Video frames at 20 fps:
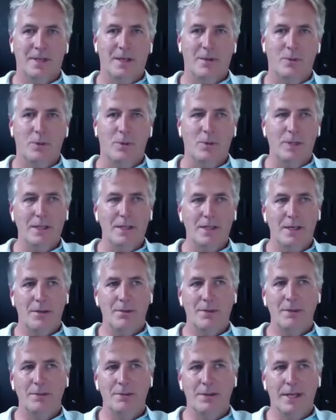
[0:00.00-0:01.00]
And when we
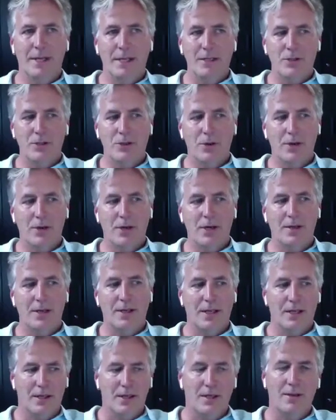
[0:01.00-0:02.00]
tell people that story,
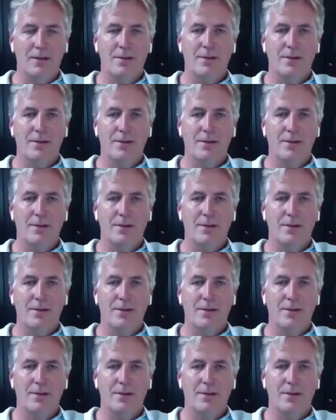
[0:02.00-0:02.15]
they get it.